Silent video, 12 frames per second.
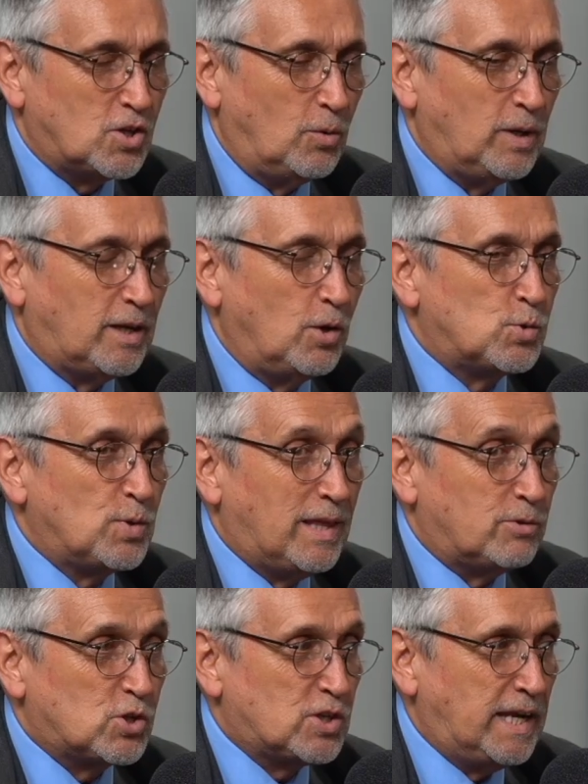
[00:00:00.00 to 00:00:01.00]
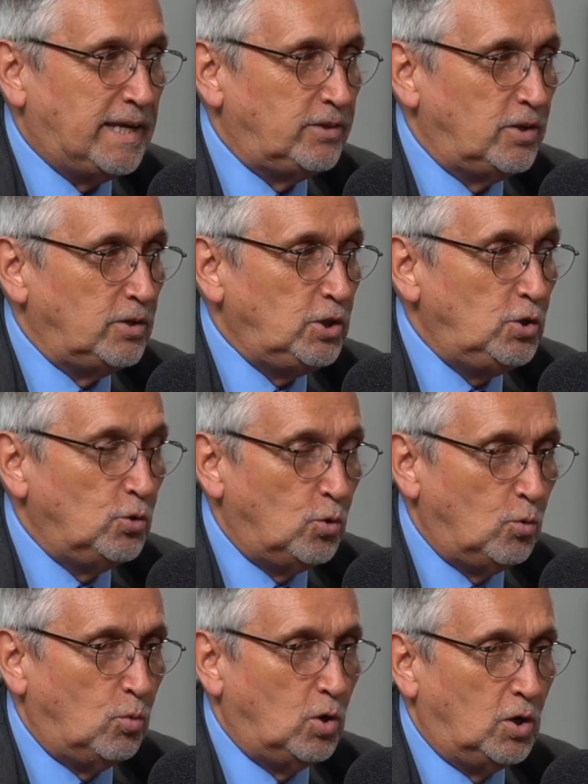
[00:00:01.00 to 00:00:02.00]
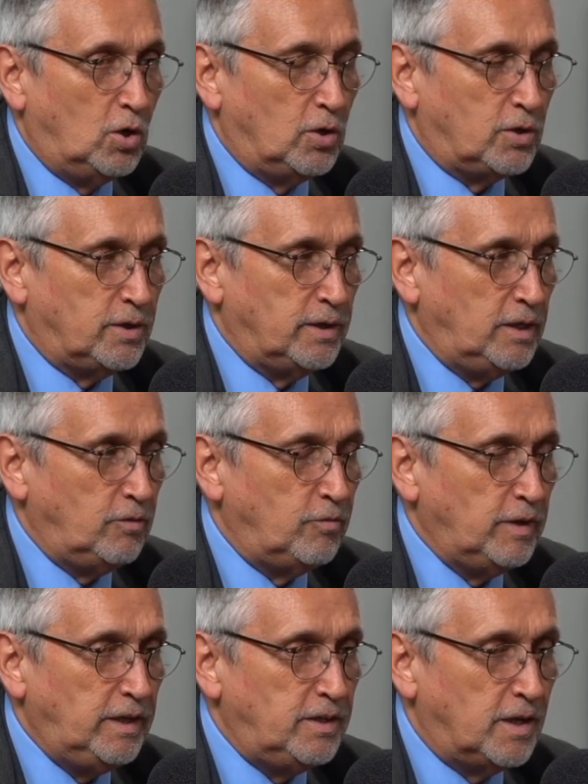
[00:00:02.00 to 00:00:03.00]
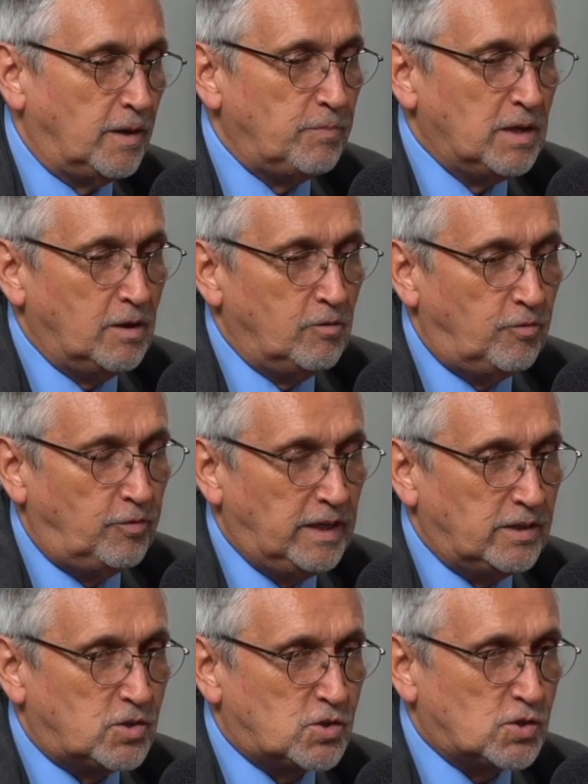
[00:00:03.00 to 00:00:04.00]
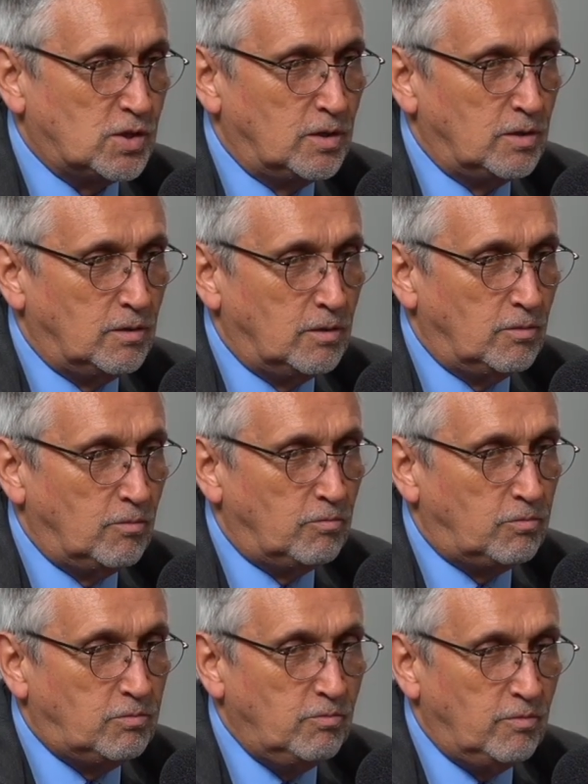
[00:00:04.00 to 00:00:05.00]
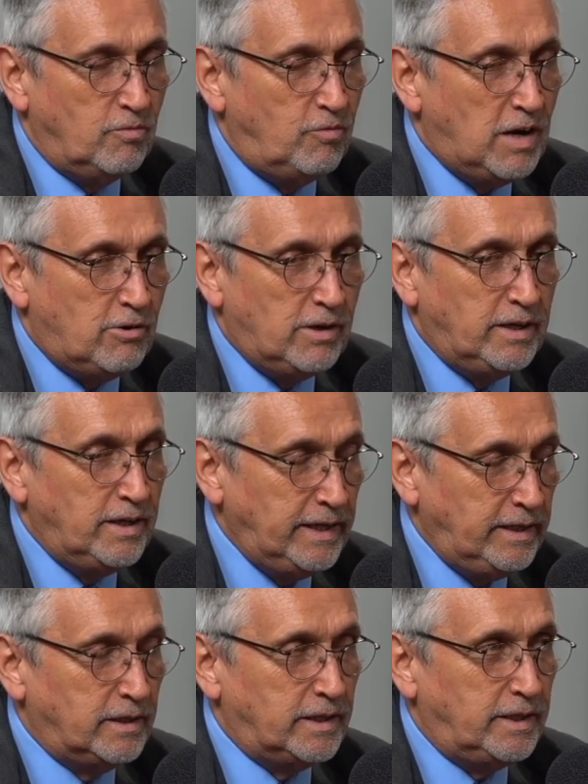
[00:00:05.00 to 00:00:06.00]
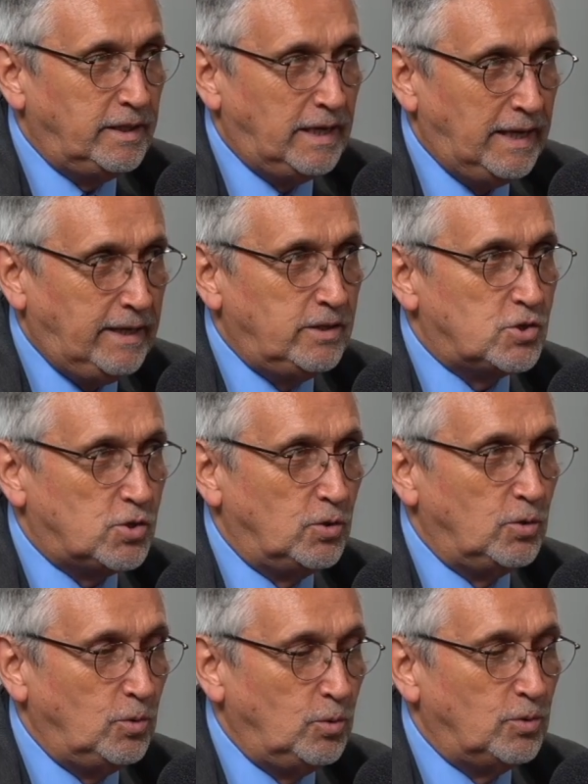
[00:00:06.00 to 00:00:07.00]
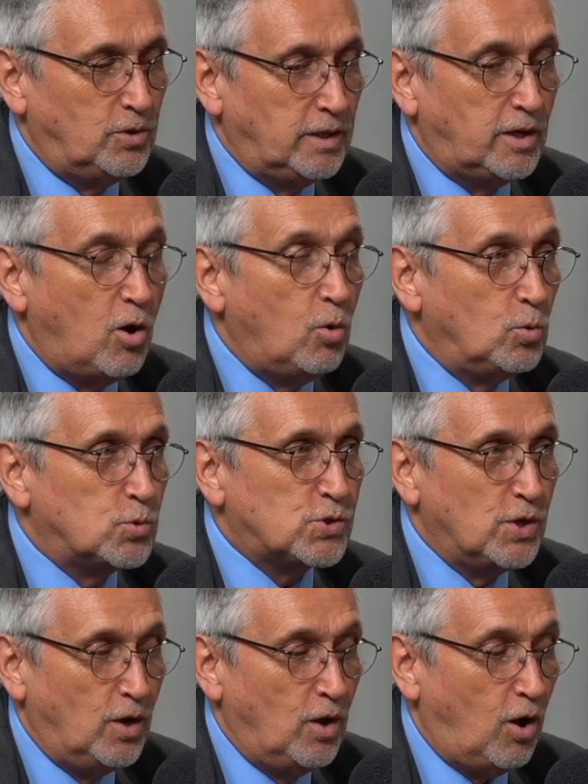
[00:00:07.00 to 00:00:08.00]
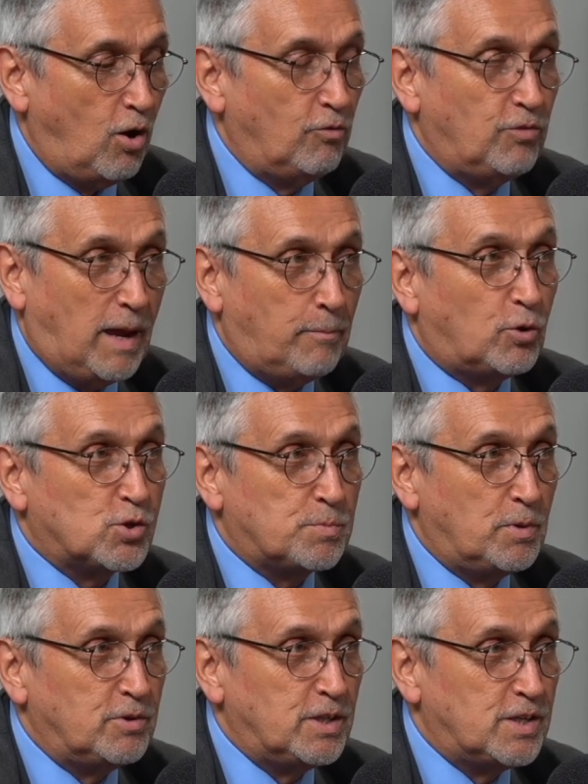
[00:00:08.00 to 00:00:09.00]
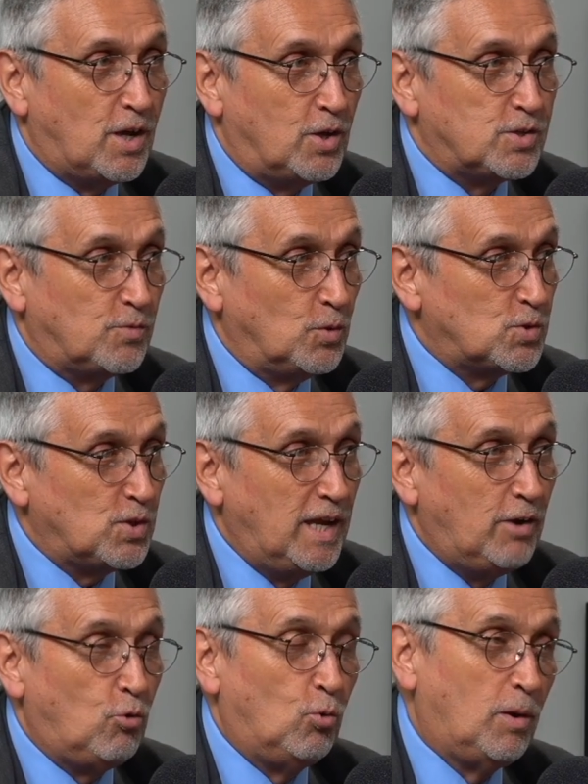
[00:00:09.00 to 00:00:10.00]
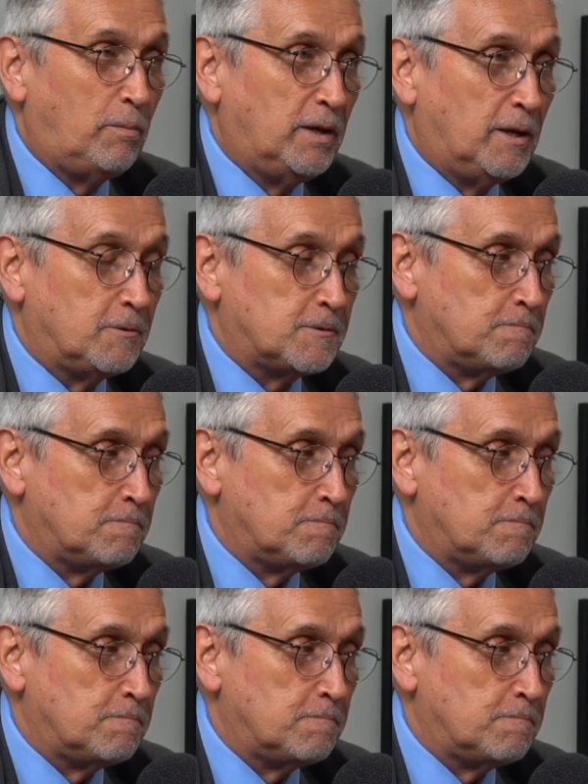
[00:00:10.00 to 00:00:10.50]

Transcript: it goes without saying that your work in VIDA fits very neatly into the goals of that Prosperity Task Force. They're all about,